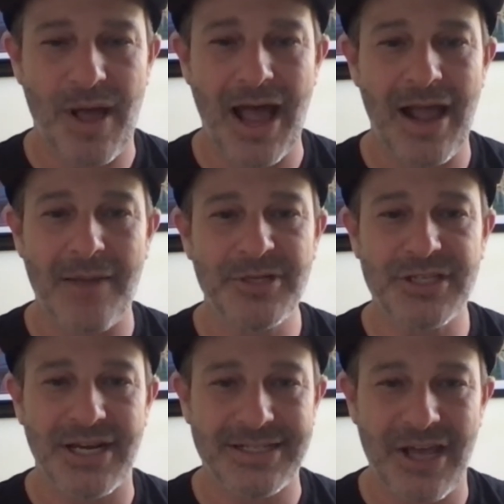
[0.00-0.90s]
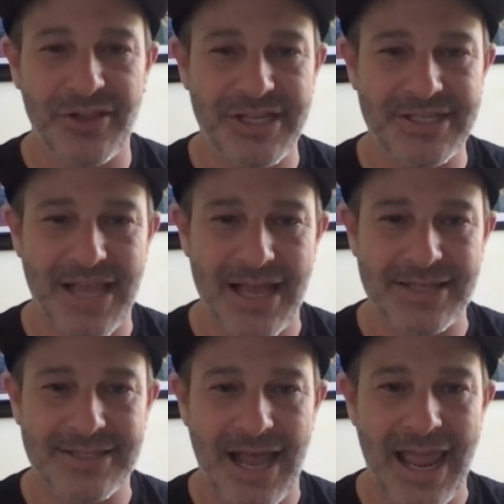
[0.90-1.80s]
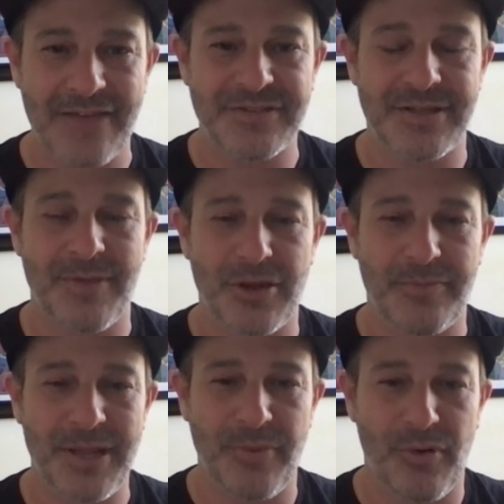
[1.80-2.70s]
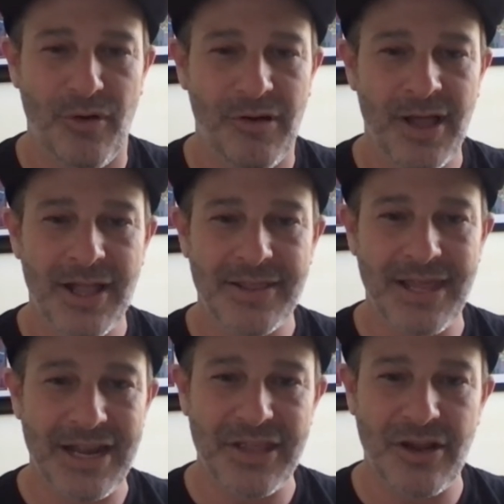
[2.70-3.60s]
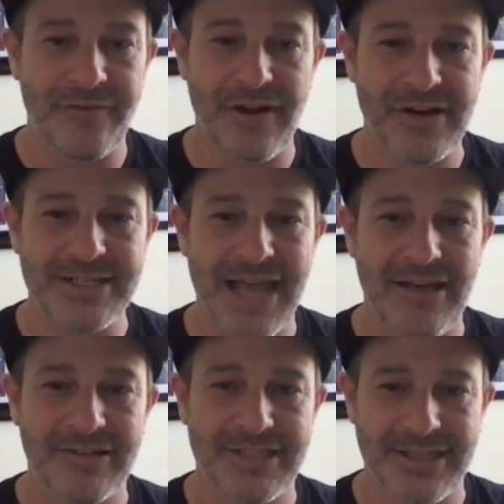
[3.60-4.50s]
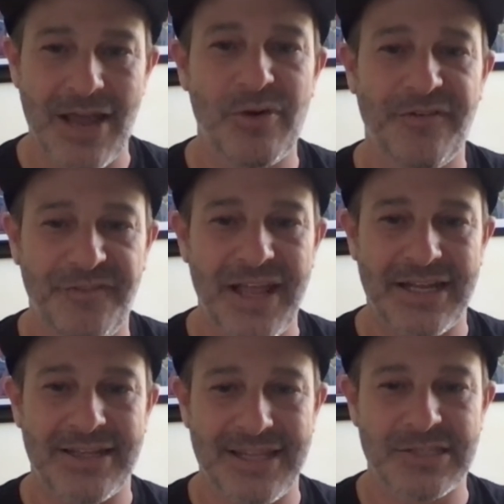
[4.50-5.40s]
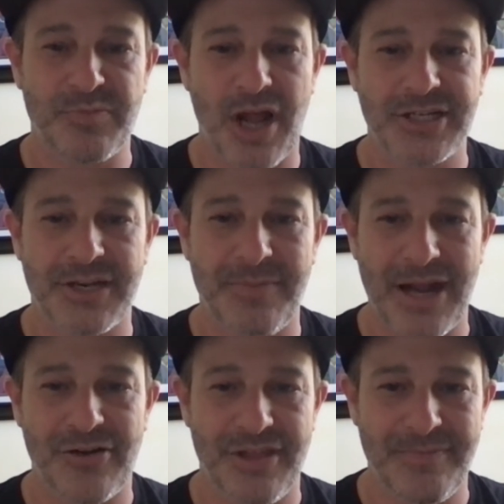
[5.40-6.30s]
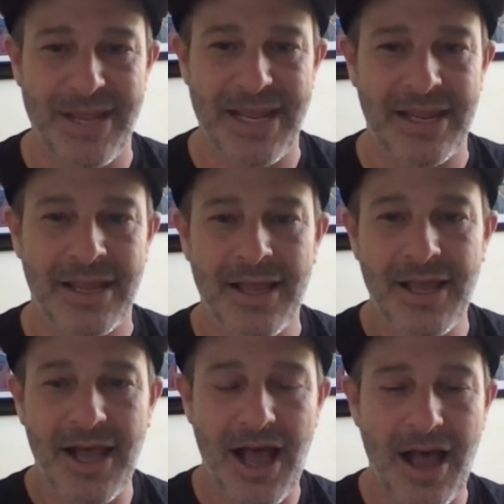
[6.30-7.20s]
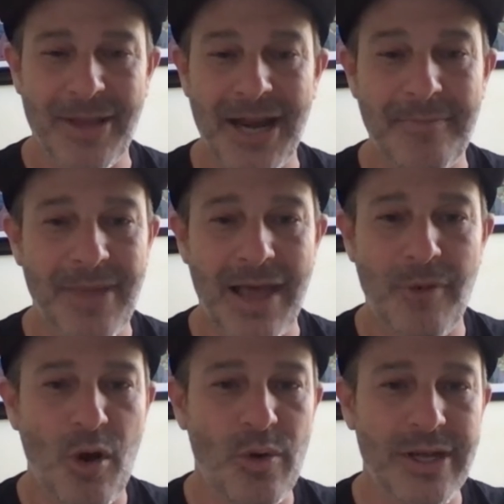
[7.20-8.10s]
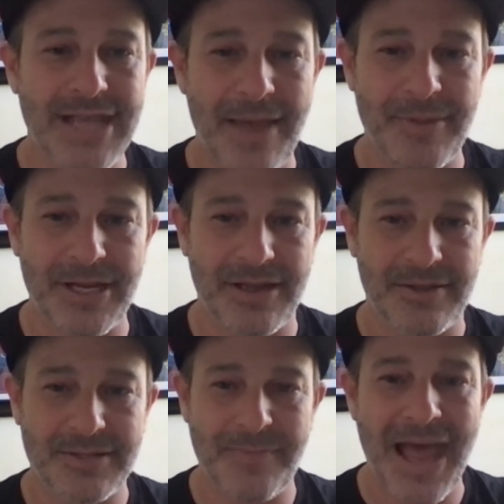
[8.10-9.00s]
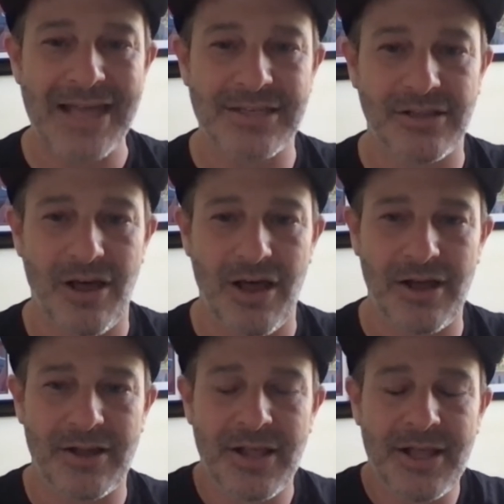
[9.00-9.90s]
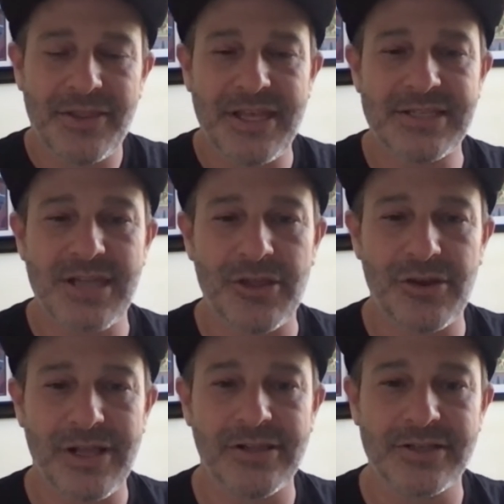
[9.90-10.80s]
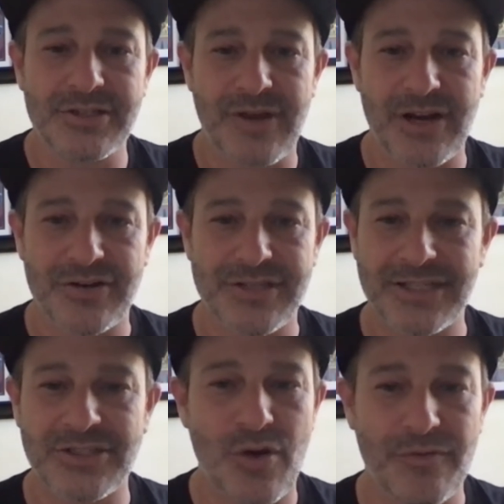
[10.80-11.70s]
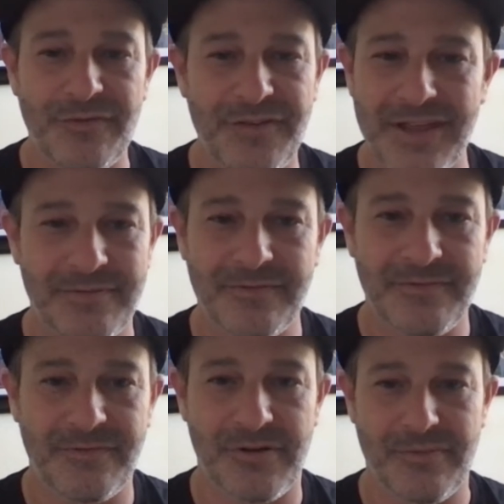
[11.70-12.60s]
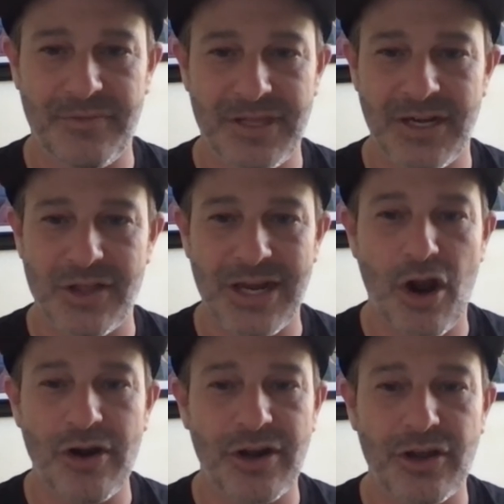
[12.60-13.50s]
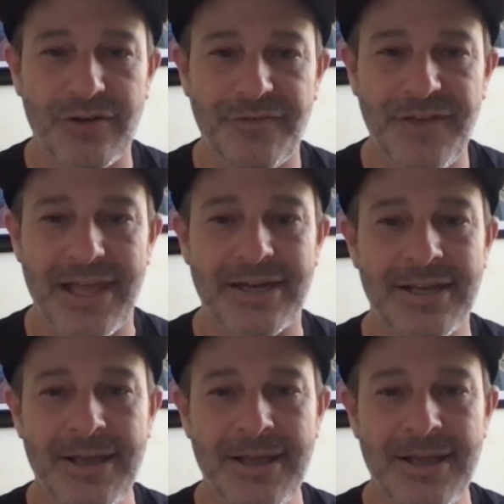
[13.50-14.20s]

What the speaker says: I'm just going to tell these guys, I have some other people that I think are very talented that would fit this project better than me. And I'm always happy to pass along things to other illustrators that don't fit for, that aren't a good fit.